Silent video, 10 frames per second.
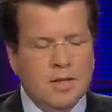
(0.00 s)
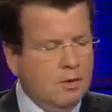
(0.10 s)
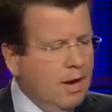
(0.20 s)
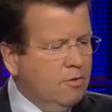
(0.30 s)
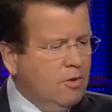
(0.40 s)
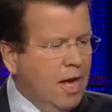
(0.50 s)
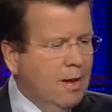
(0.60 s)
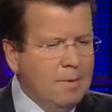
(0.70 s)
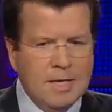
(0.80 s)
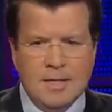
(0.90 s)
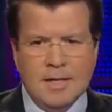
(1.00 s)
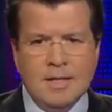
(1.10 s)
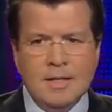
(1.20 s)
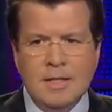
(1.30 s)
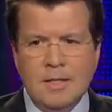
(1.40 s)
Did a great job.
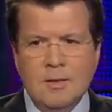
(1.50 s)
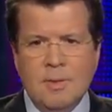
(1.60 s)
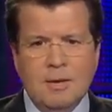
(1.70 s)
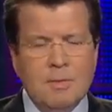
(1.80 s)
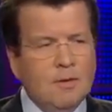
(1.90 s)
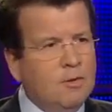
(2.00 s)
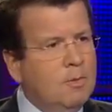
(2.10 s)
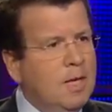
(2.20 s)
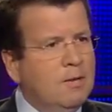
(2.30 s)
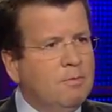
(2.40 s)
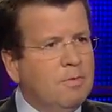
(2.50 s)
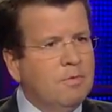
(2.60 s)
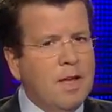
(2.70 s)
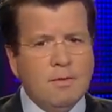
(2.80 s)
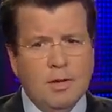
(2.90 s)
And you made mincemeat
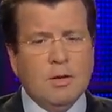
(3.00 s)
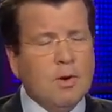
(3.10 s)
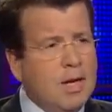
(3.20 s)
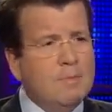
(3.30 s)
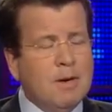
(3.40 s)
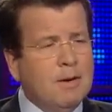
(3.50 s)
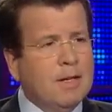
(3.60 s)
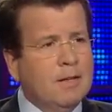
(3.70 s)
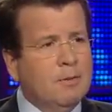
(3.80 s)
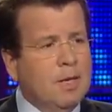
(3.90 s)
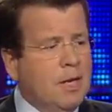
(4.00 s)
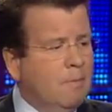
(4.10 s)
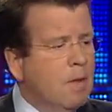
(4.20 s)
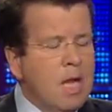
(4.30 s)
of every great American that we know.